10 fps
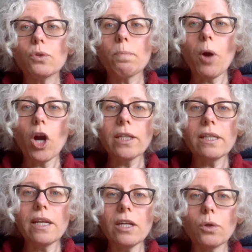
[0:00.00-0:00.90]
to
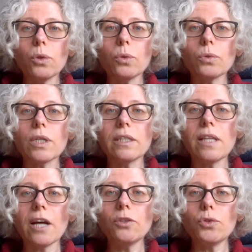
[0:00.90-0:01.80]
partly include
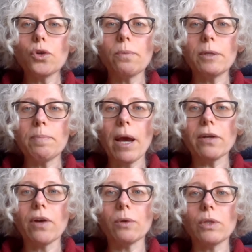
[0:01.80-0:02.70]
non-German
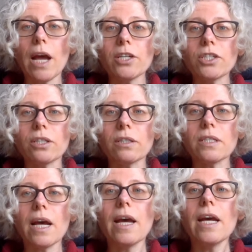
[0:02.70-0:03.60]
background nationals